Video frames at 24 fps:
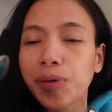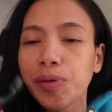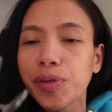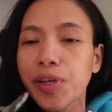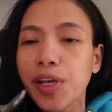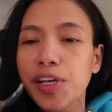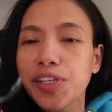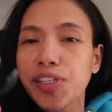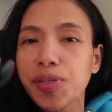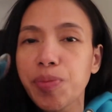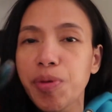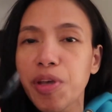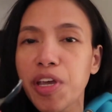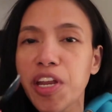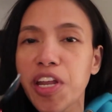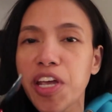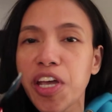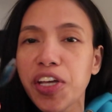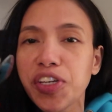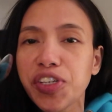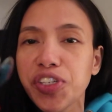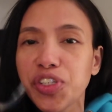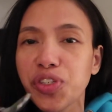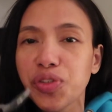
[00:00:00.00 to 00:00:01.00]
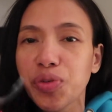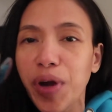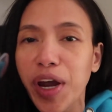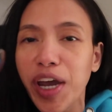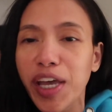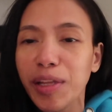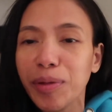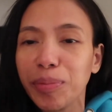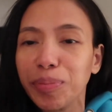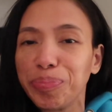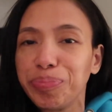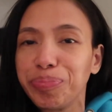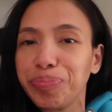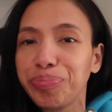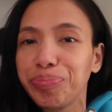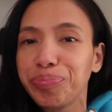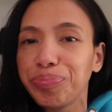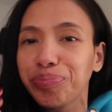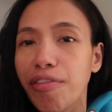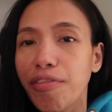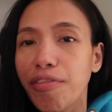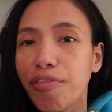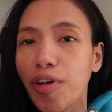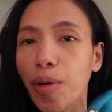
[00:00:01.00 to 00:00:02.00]
Yes, I'm eating it straight
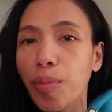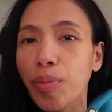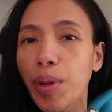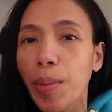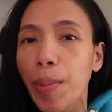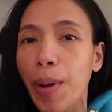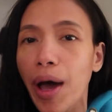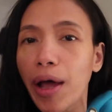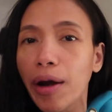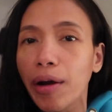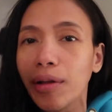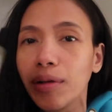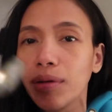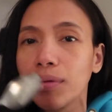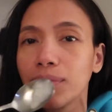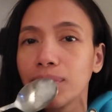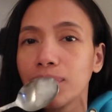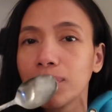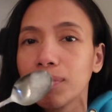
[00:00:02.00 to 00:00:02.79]
from the bottle.